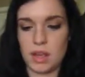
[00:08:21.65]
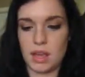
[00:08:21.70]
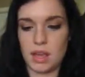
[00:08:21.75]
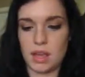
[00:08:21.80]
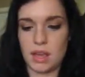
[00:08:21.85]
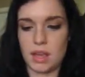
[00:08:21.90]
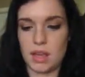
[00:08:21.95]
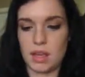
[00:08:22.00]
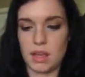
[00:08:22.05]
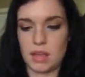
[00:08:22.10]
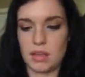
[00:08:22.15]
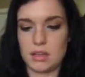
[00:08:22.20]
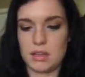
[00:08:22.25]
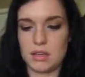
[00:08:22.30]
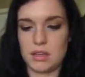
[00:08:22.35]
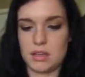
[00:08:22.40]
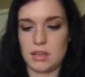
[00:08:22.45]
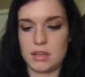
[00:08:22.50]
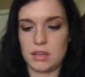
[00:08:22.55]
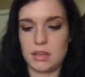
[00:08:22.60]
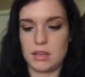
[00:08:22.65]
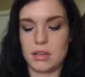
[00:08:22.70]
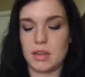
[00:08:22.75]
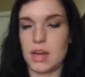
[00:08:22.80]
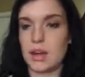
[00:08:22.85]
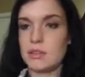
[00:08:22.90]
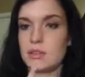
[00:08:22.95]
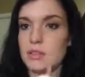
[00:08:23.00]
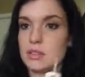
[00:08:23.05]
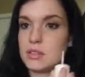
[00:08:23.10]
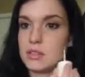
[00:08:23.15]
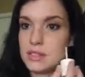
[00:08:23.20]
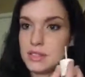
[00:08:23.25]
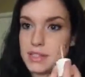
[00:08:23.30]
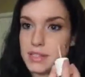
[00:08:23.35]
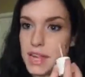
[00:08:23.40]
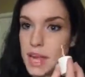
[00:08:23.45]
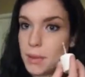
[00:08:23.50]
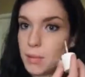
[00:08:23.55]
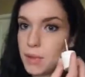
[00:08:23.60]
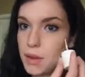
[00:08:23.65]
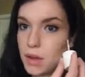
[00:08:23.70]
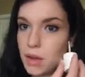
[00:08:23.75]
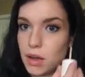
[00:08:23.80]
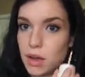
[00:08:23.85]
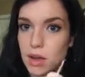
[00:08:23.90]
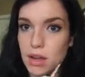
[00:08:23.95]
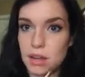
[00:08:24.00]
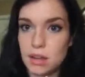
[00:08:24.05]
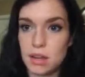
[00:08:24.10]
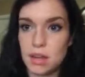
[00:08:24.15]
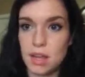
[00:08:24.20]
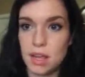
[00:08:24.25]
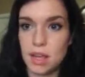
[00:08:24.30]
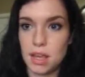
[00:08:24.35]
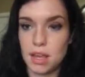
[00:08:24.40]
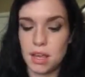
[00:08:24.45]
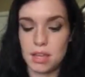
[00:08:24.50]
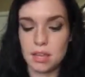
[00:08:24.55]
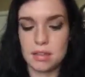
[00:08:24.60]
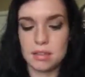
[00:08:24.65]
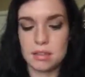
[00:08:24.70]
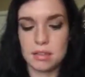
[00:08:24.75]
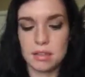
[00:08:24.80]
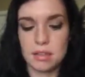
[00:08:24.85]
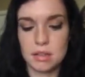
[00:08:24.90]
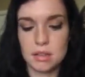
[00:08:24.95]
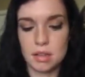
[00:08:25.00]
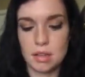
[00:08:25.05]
and I'll just dab it on and